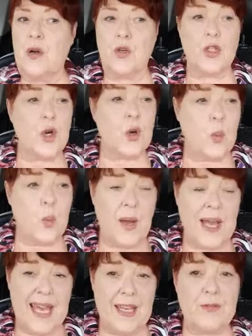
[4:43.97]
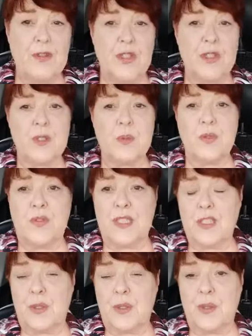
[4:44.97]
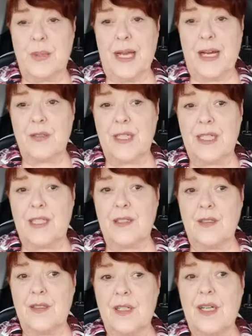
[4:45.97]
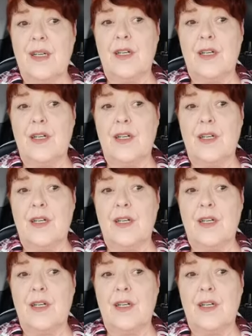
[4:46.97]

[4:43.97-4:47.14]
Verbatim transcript: or no way for you to move into a paralegal,